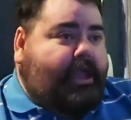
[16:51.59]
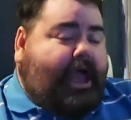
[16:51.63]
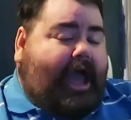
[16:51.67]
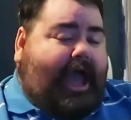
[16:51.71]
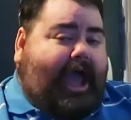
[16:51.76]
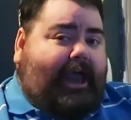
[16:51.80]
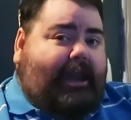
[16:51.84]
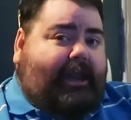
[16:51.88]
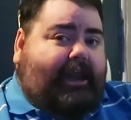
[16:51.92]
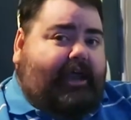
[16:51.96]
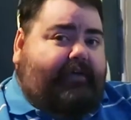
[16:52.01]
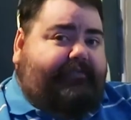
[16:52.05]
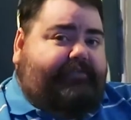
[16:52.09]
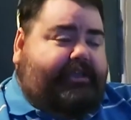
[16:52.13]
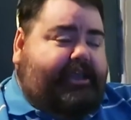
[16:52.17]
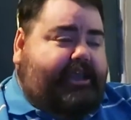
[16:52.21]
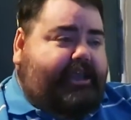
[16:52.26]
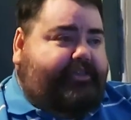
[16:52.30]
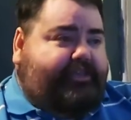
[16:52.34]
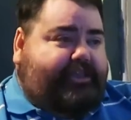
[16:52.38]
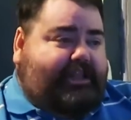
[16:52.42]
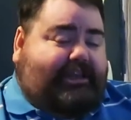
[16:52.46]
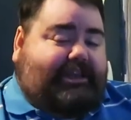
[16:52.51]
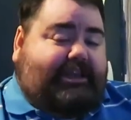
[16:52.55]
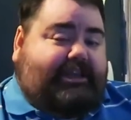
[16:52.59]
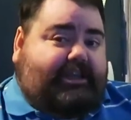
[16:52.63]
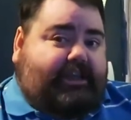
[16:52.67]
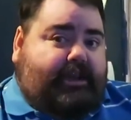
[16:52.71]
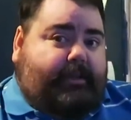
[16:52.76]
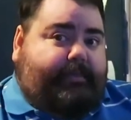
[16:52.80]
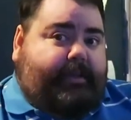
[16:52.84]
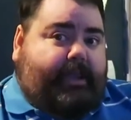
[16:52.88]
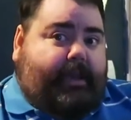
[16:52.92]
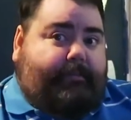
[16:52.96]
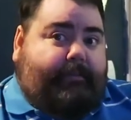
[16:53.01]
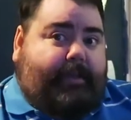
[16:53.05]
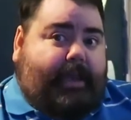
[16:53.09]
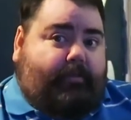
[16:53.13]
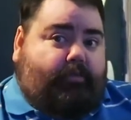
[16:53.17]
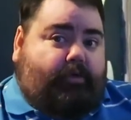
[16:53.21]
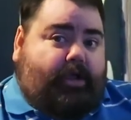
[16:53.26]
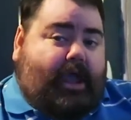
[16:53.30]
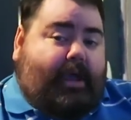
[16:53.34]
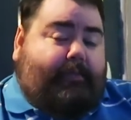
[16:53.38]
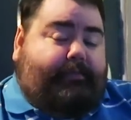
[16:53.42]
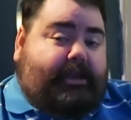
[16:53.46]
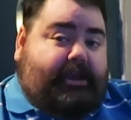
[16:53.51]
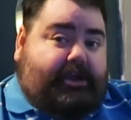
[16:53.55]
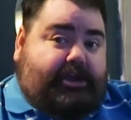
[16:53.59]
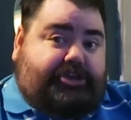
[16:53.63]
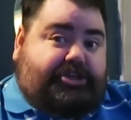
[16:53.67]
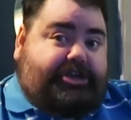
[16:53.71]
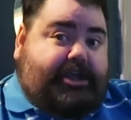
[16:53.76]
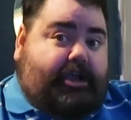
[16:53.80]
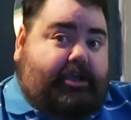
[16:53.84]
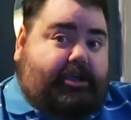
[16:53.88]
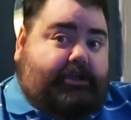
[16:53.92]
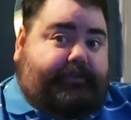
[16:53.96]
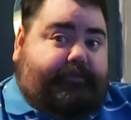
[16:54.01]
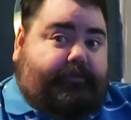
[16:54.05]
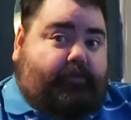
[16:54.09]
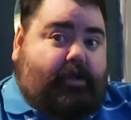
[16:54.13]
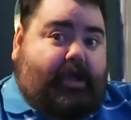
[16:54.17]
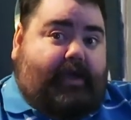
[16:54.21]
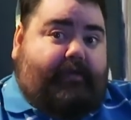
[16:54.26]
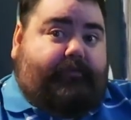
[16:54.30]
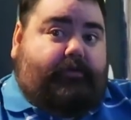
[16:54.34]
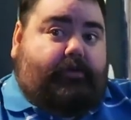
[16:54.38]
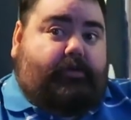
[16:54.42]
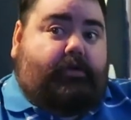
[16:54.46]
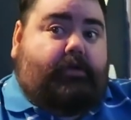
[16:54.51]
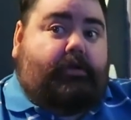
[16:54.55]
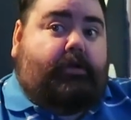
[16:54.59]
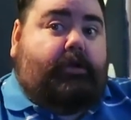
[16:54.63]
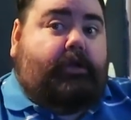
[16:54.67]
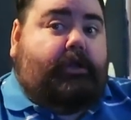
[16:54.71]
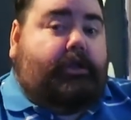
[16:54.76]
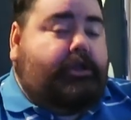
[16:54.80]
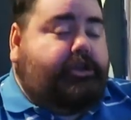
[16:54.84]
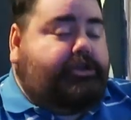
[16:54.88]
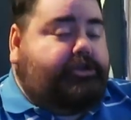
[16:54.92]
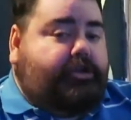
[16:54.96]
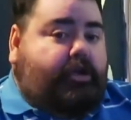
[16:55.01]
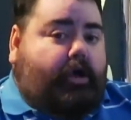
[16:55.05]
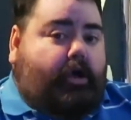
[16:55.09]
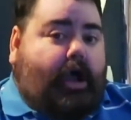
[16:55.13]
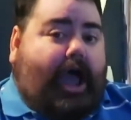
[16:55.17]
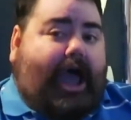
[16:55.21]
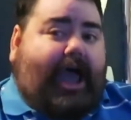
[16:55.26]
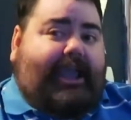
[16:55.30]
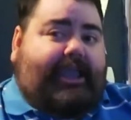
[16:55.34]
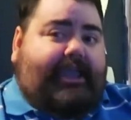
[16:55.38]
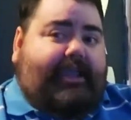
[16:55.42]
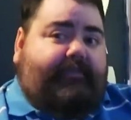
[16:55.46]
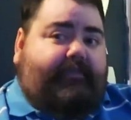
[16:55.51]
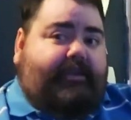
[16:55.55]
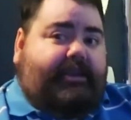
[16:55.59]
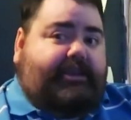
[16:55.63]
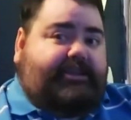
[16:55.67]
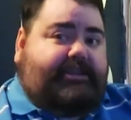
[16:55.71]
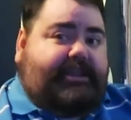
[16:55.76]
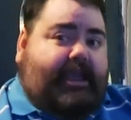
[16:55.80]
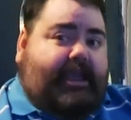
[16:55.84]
I loved it. This is going to be a memory I'm going to cherish forever. Mm. So I give it a